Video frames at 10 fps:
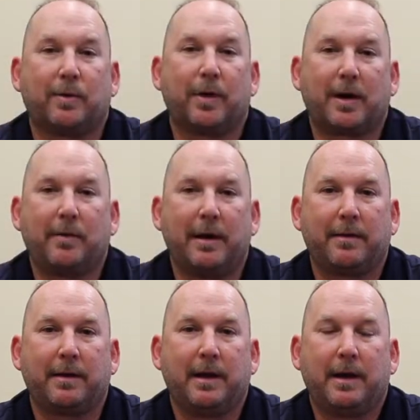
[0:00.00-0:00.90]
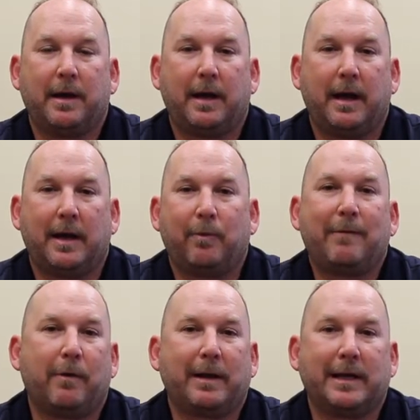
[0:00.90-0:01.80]
work with, and
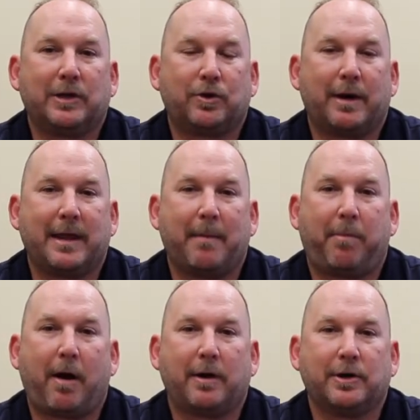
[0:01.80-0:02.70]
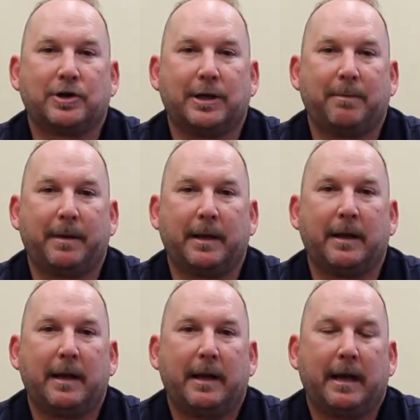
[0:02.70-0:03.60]
we've really enjoyed that partnership
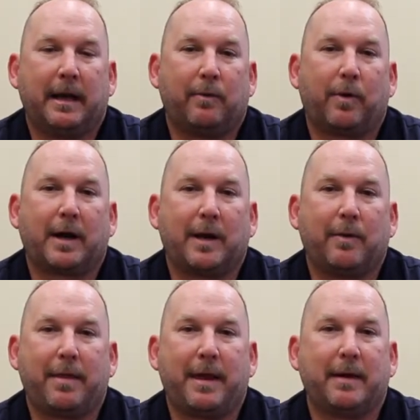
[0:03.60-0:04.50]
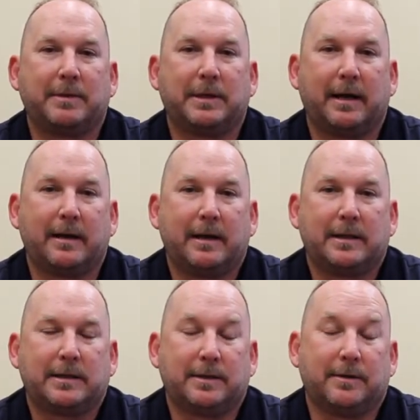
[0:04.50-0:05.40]
and working with them
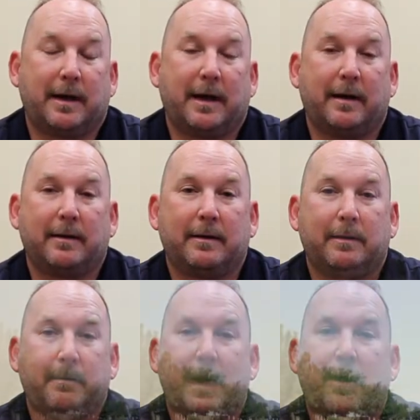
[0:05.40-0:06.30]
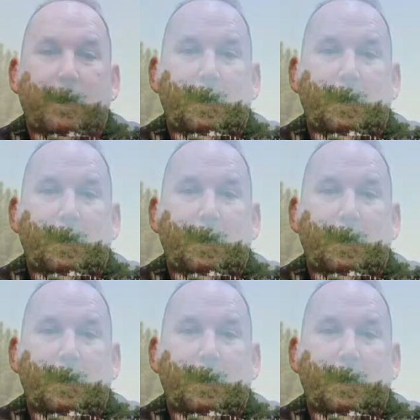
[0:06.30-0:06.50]
to make our